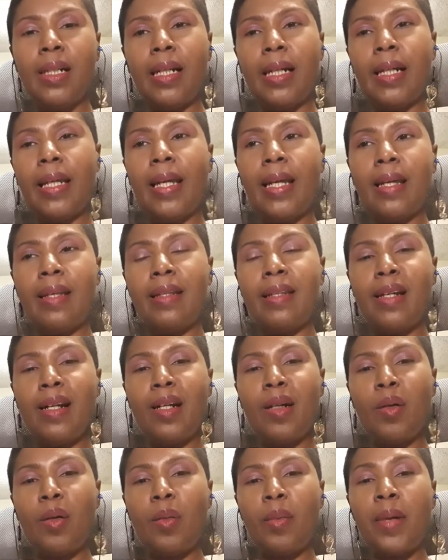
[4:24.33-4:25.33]
And
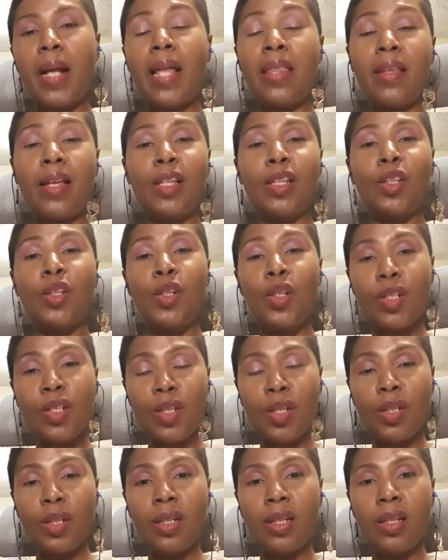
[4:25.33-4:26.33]
but I thought it looks
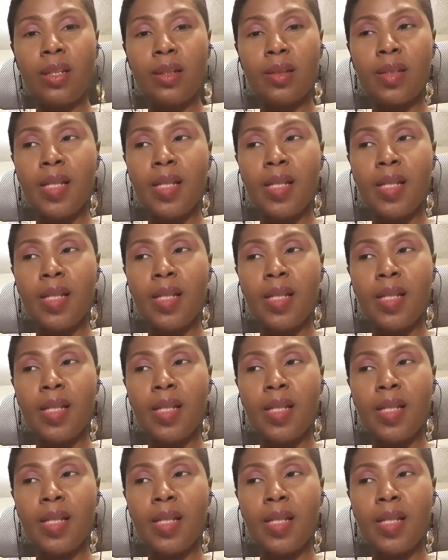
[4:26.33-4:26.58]
good.